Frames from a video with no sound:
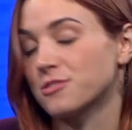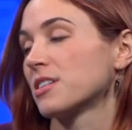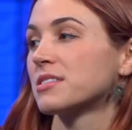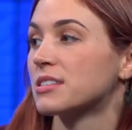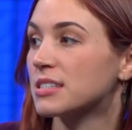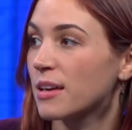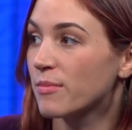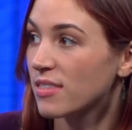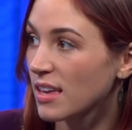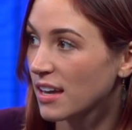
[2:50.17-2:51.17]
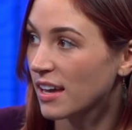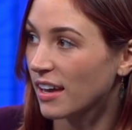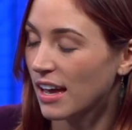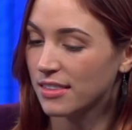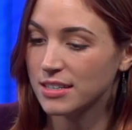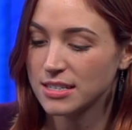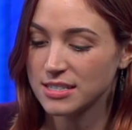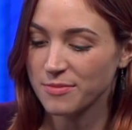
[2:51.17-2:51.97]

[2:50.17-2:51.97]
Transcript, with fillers: does the same thing, and this mm -hmm. is mm-hmm.